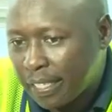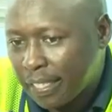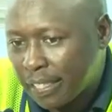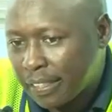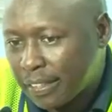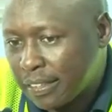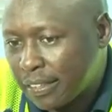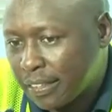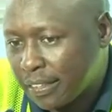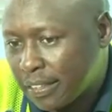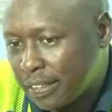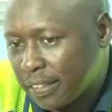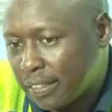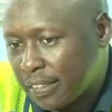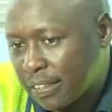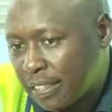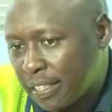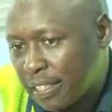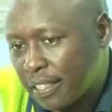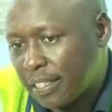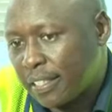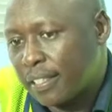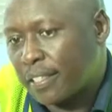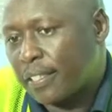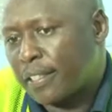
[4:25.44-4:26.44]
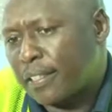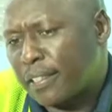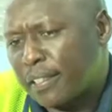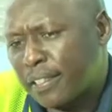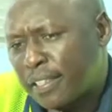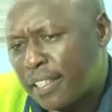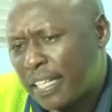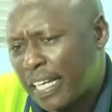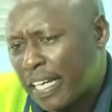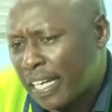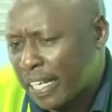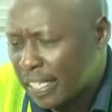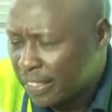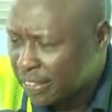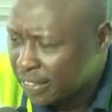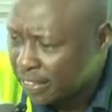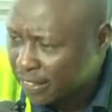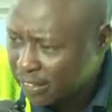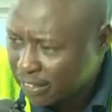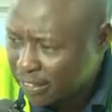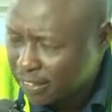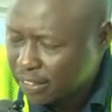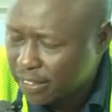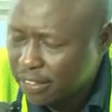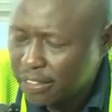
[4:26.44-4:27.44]
that is
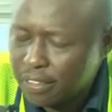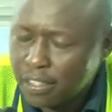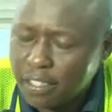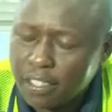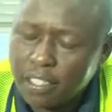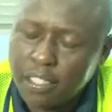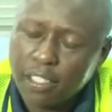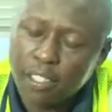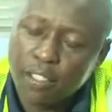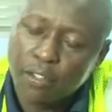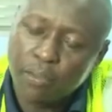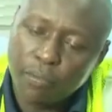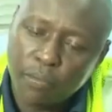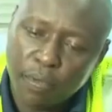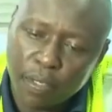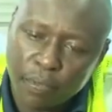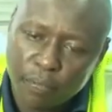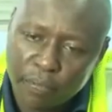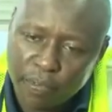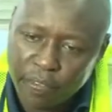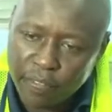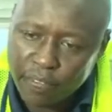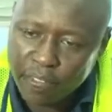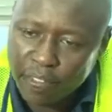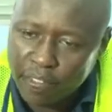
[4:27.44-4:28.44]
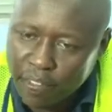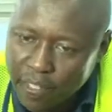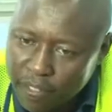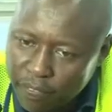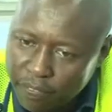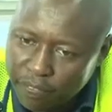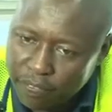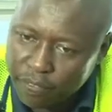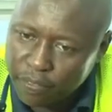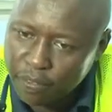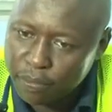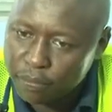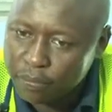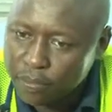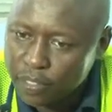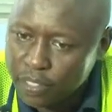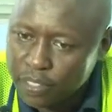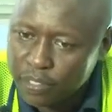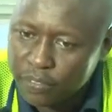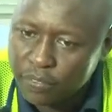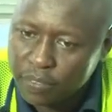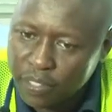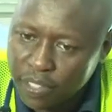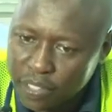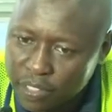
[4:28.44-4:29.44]
erratic. We move away from
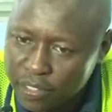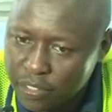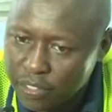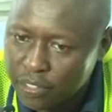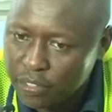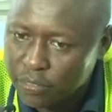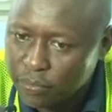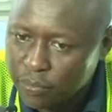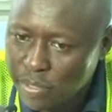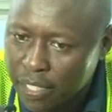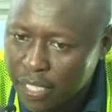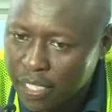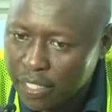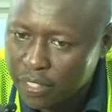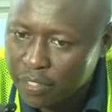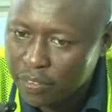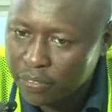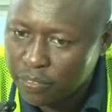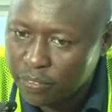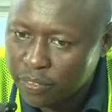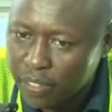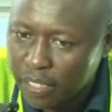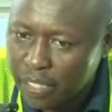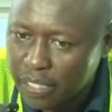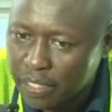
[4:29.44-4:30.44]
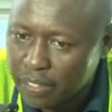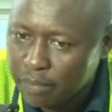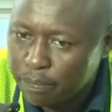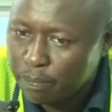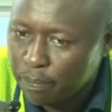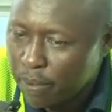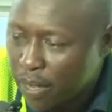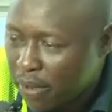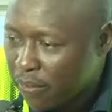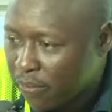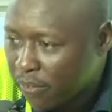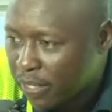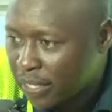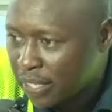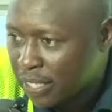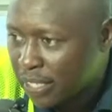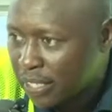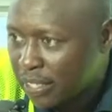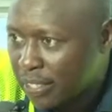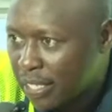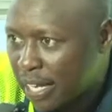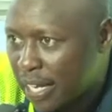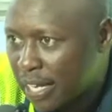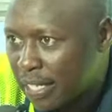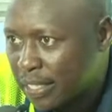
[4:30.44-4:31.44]
situations where you get power
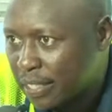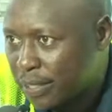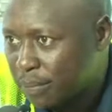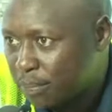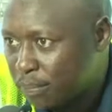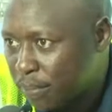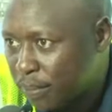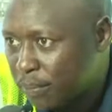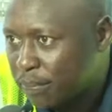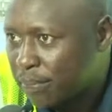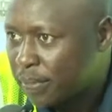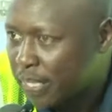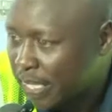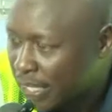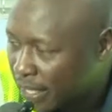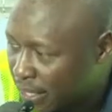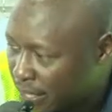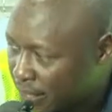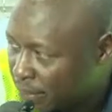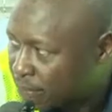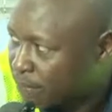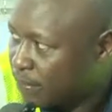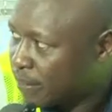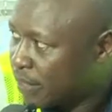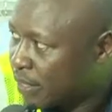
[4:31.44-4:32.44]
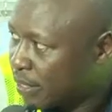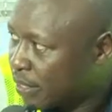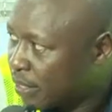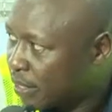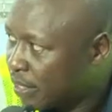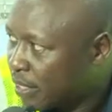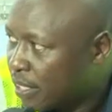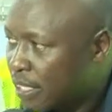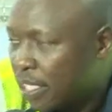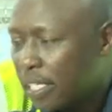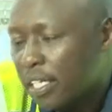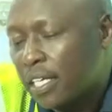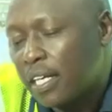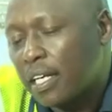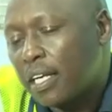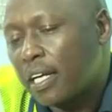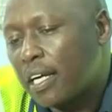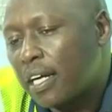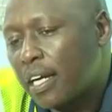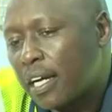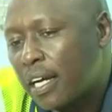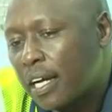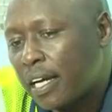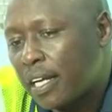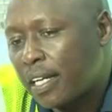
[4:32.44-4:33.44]
that has pips and dips,
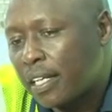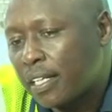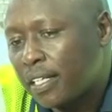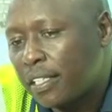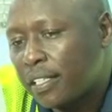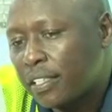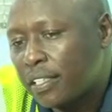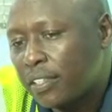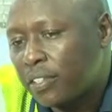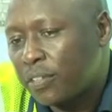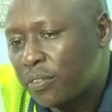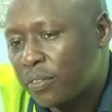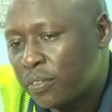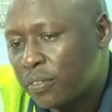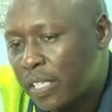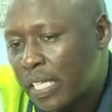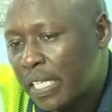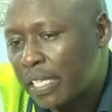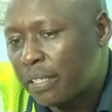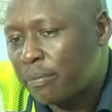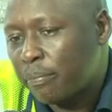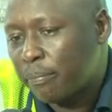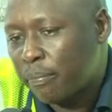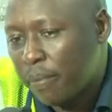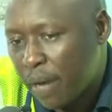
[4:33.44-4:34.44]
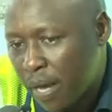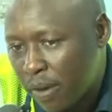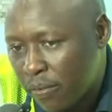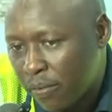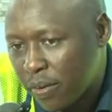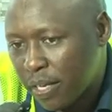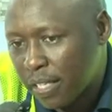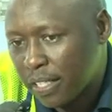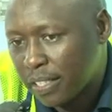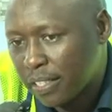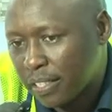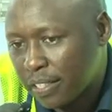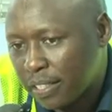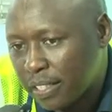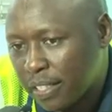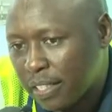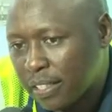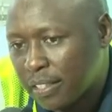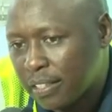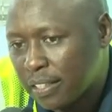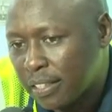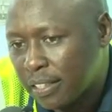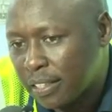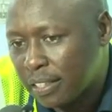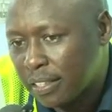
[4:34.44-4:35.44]
and you get power that
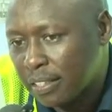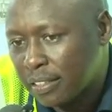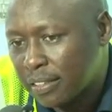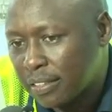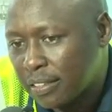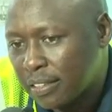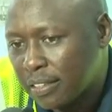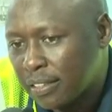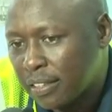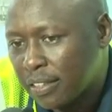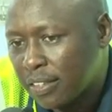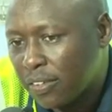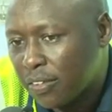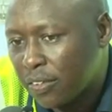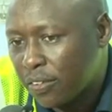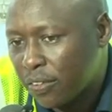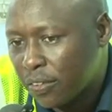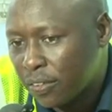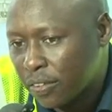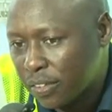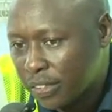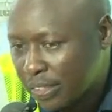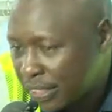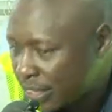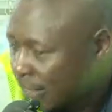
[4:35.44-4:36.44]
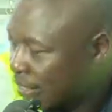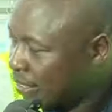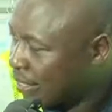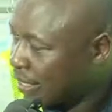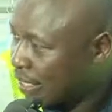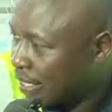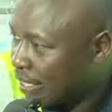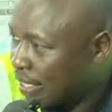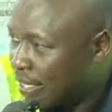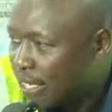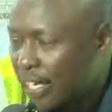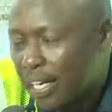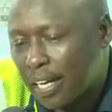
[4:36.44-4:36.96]
is consistent